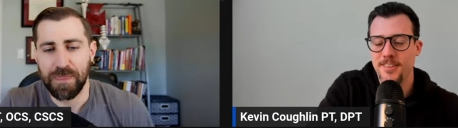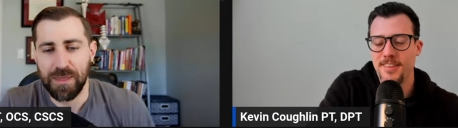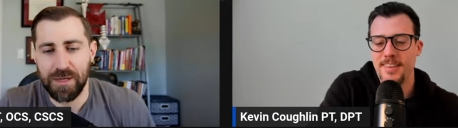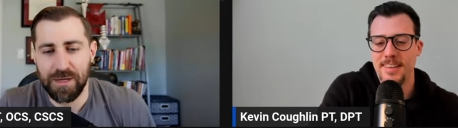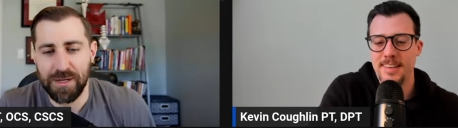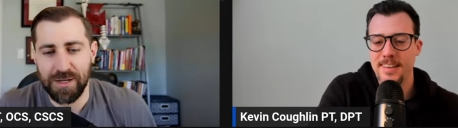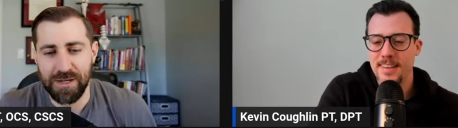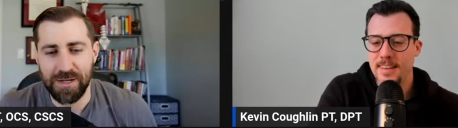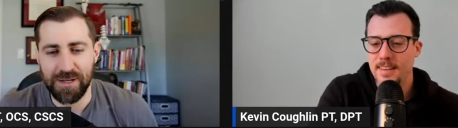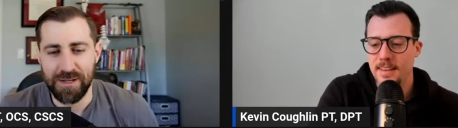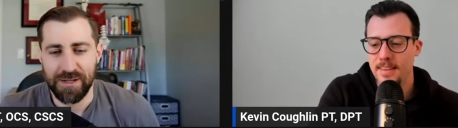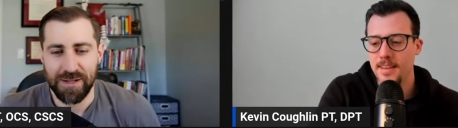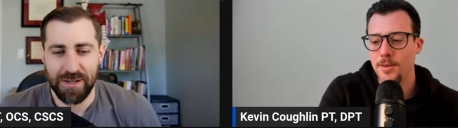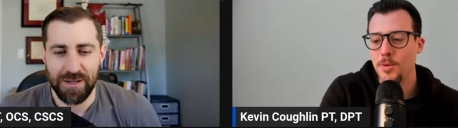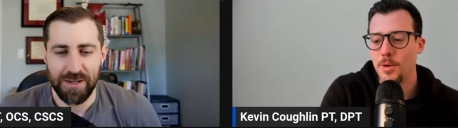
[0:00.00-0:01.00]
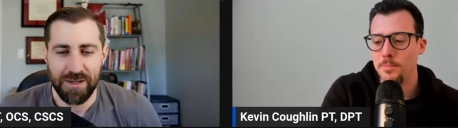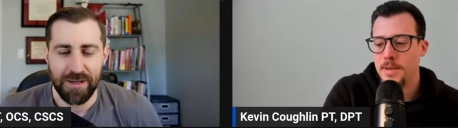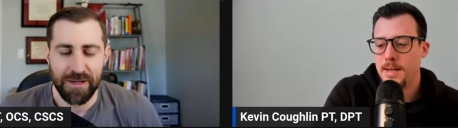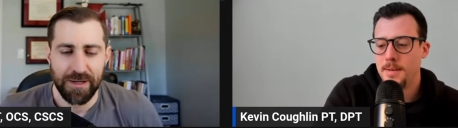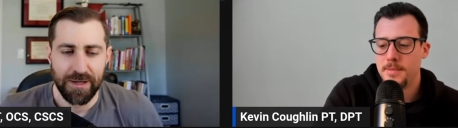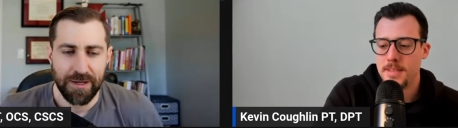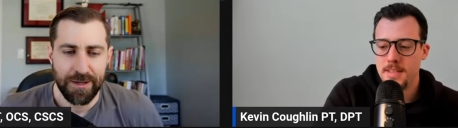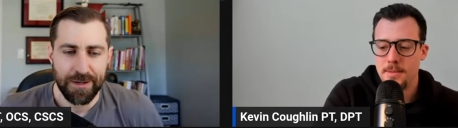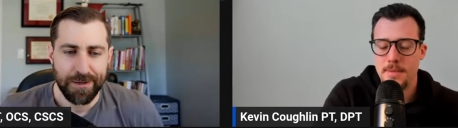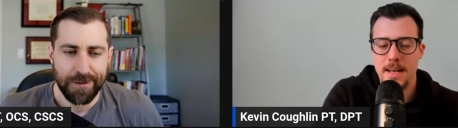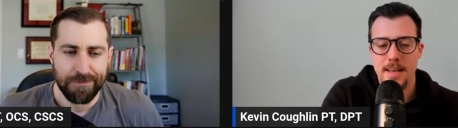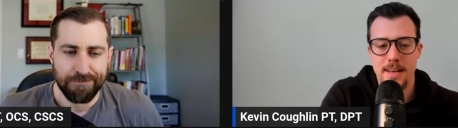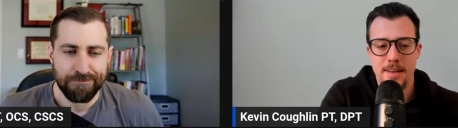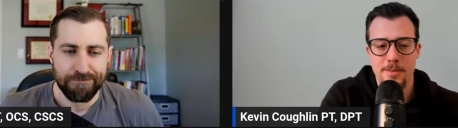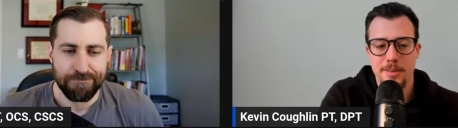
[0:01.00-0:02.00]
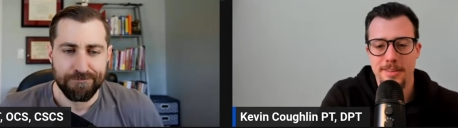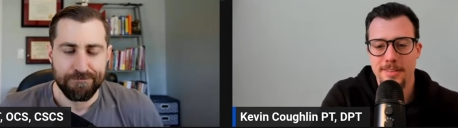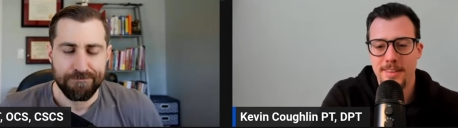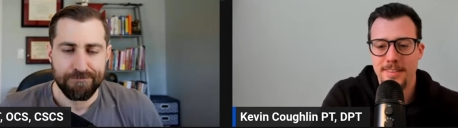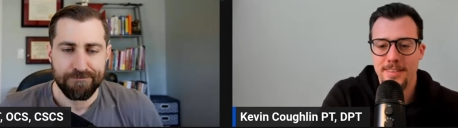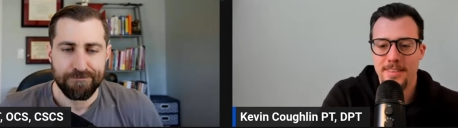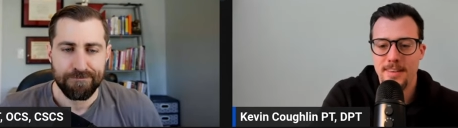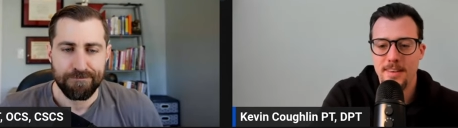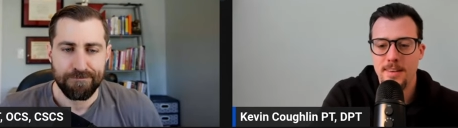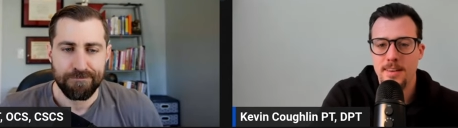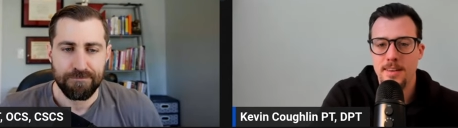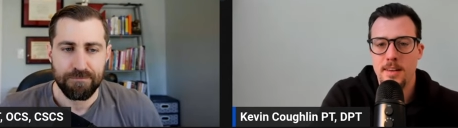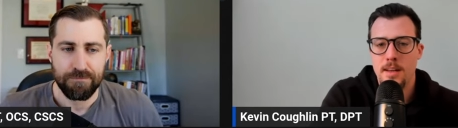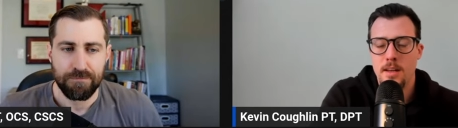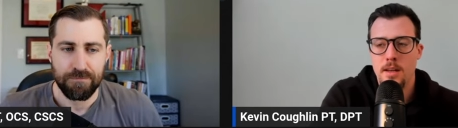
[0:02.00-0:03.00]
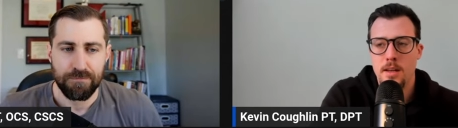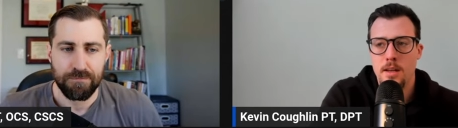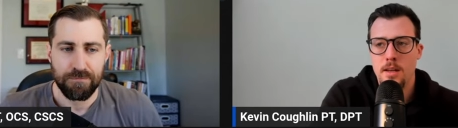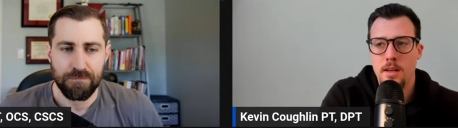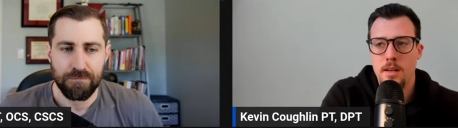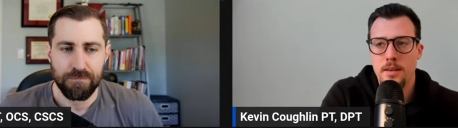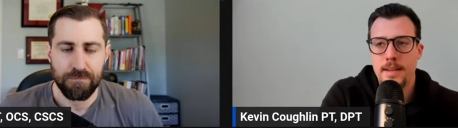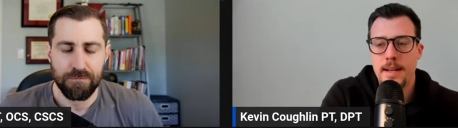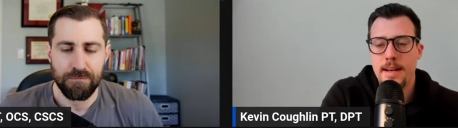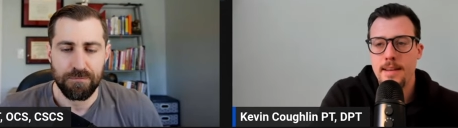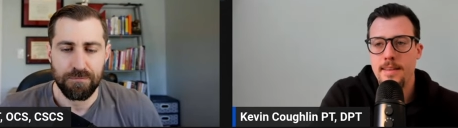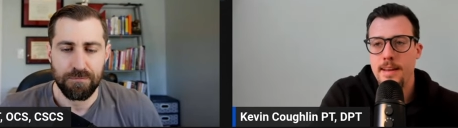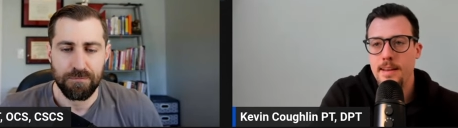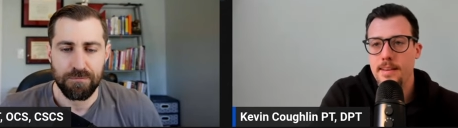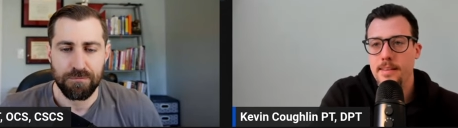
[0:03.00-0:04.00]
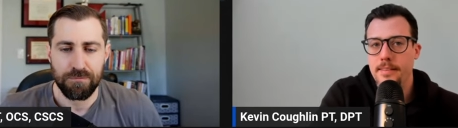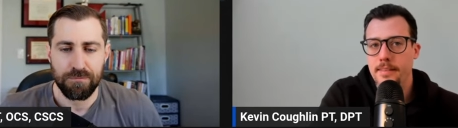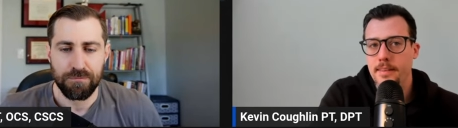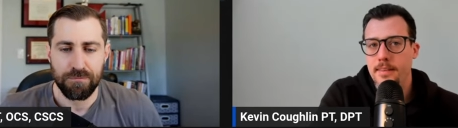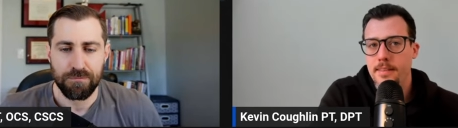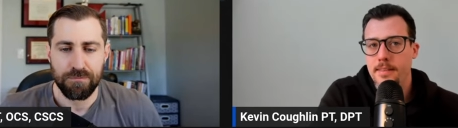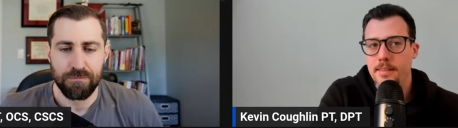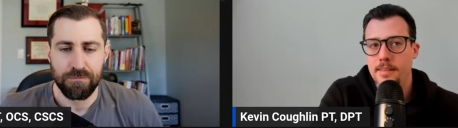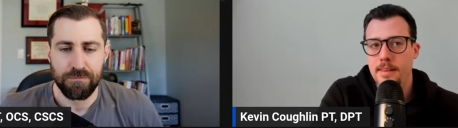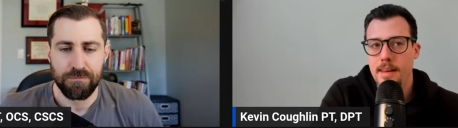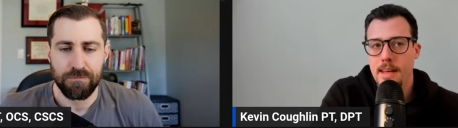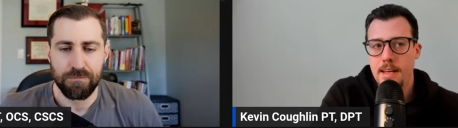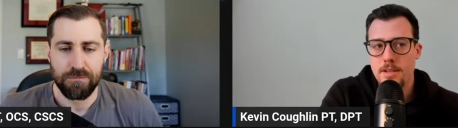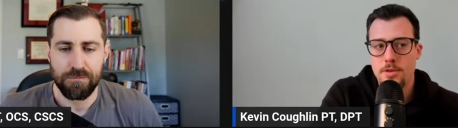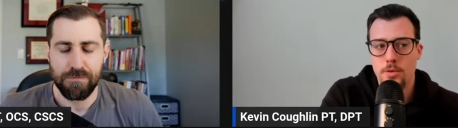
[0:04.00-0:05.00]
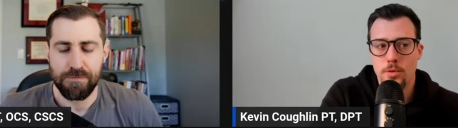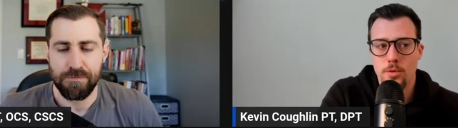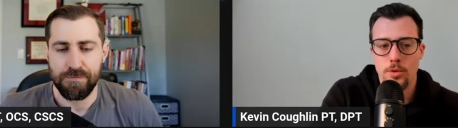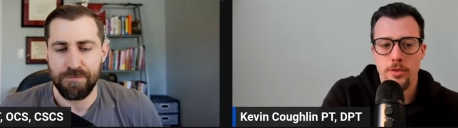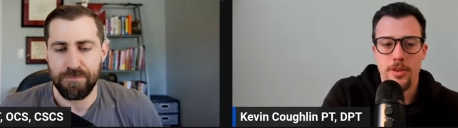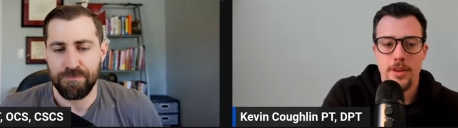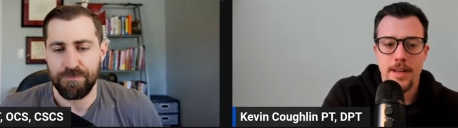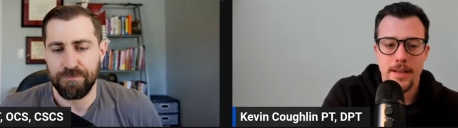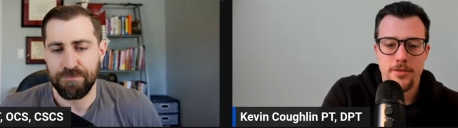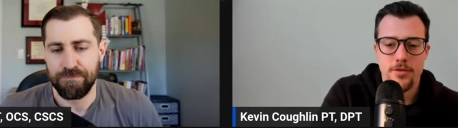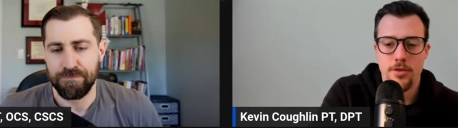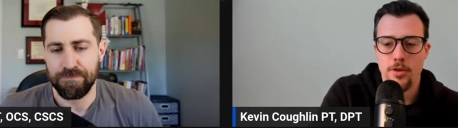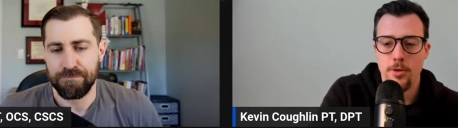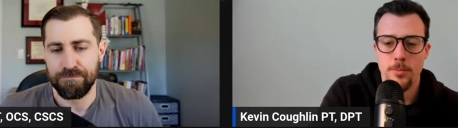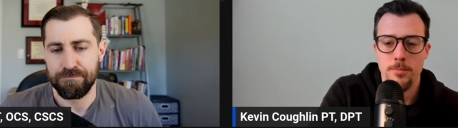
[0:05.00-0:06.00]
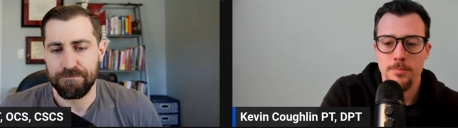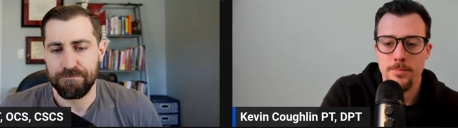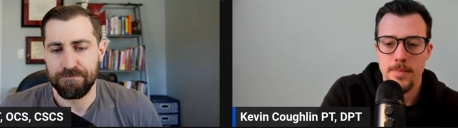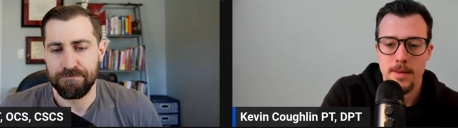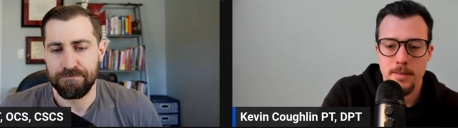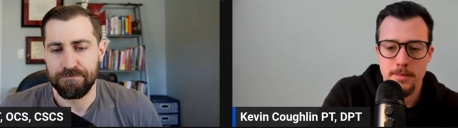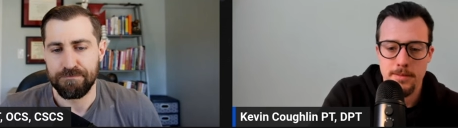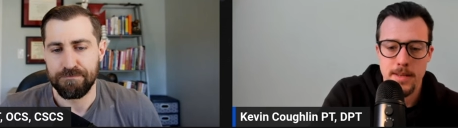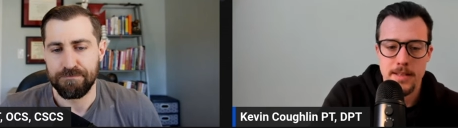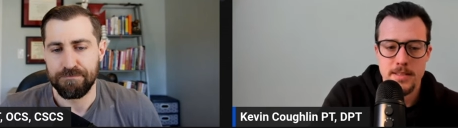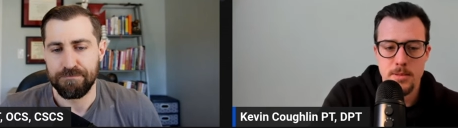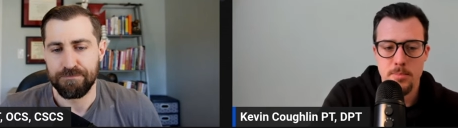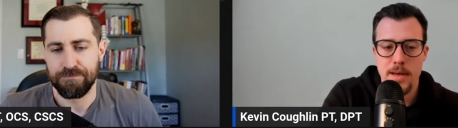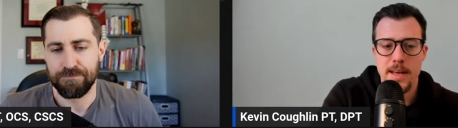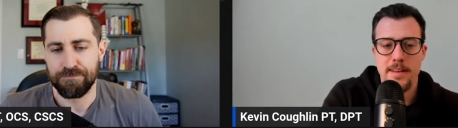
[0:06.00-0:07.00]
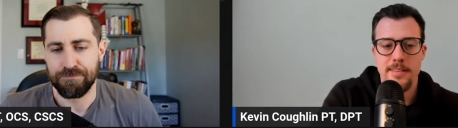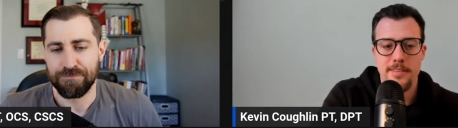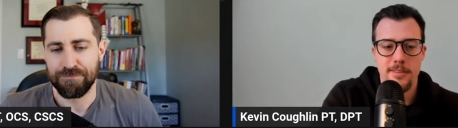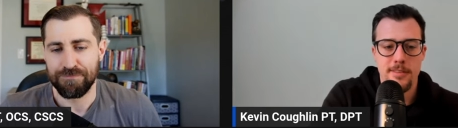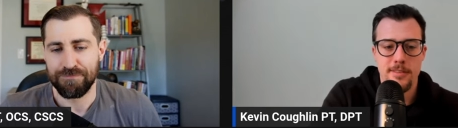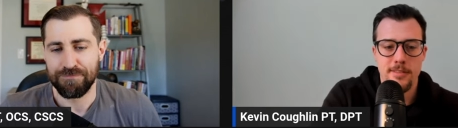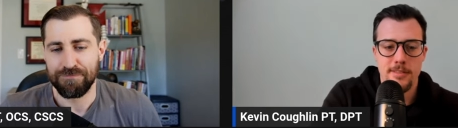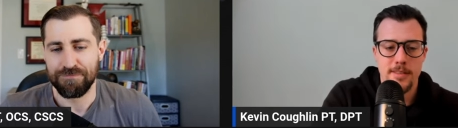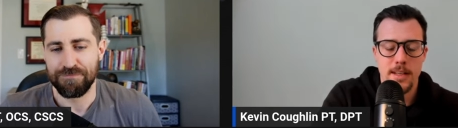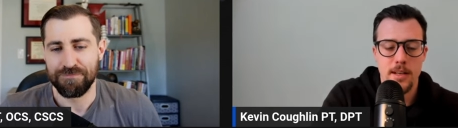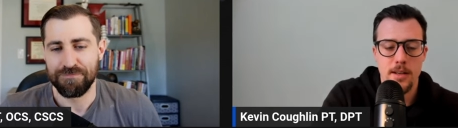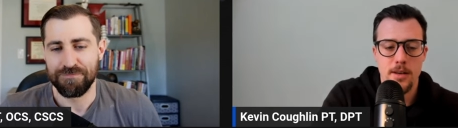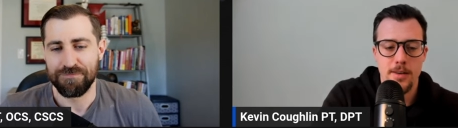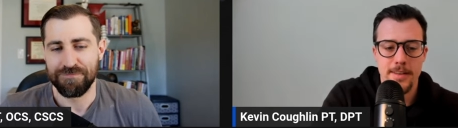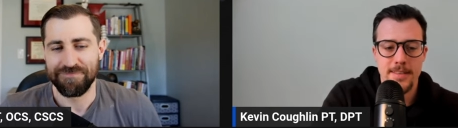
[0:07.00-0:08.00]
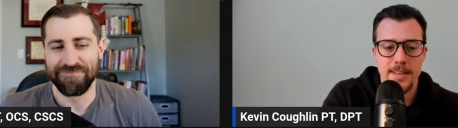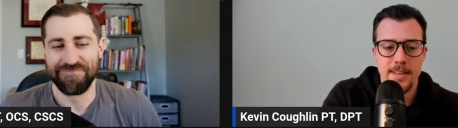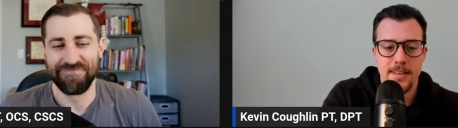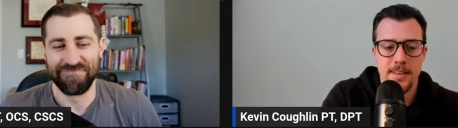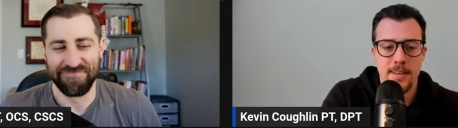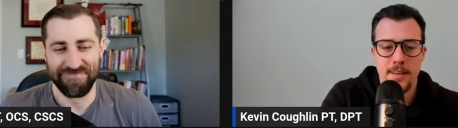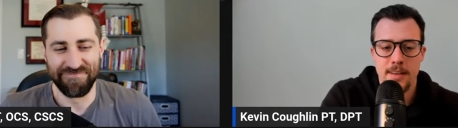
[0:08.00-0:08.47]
Speaker 1: really good. I think what popped into my head was just kind of that age-old like trope of it depends. You know, I think